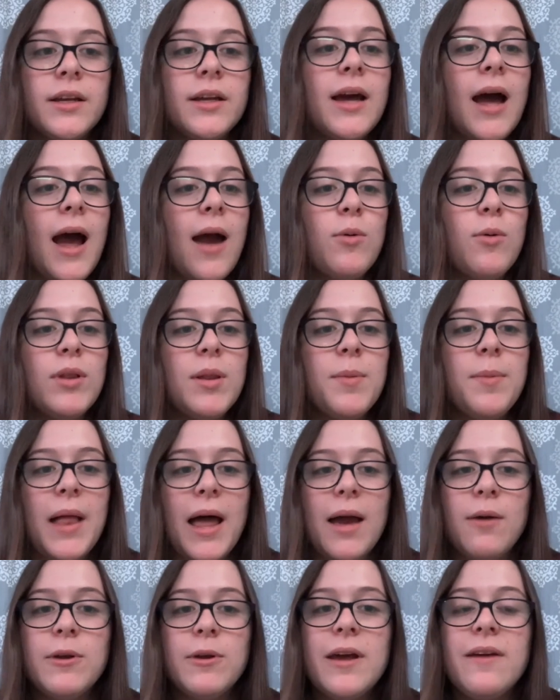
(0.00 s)
I will
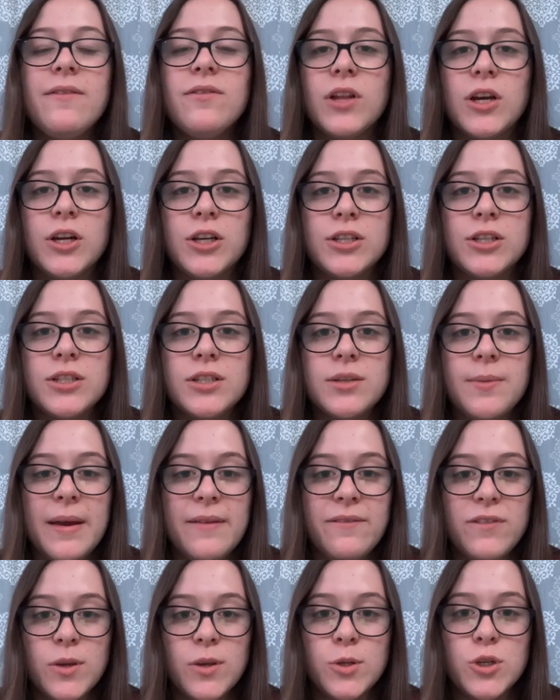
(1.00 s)
apply what I've learned to my
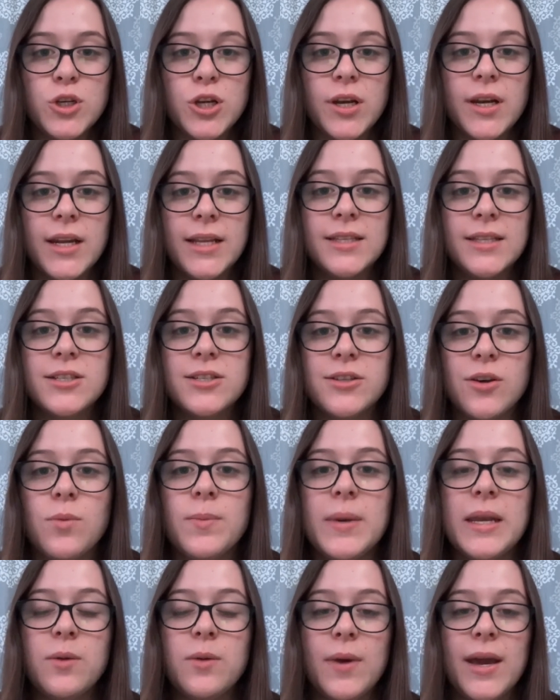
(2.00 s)
future in so
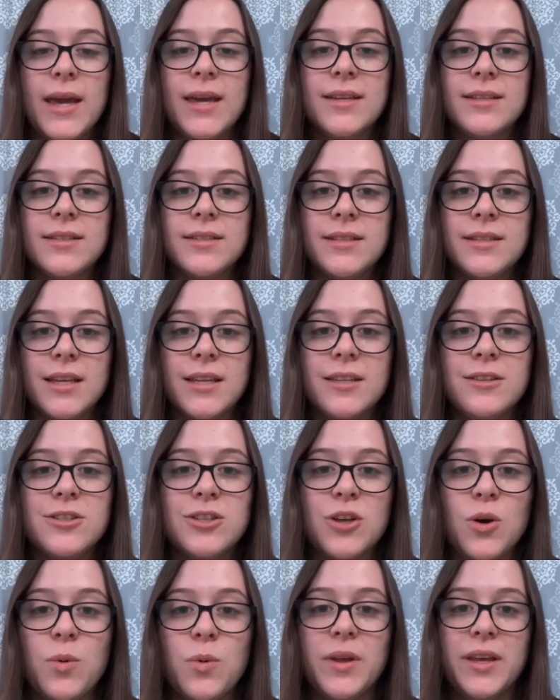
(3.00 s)
many ways, and
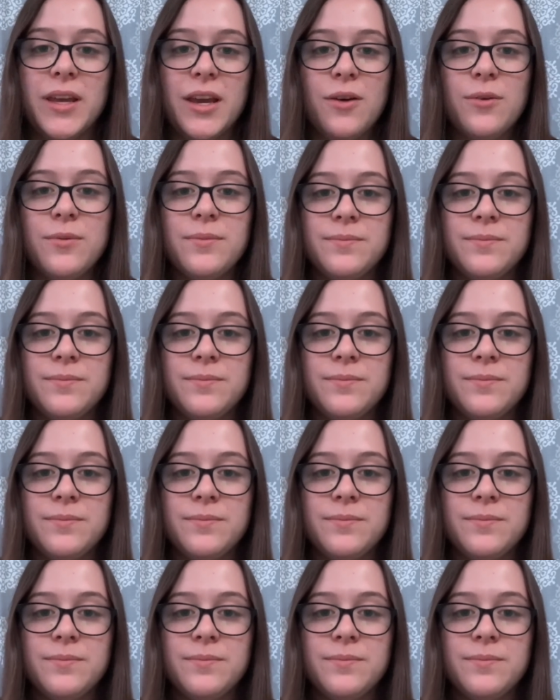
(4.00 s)
so will you.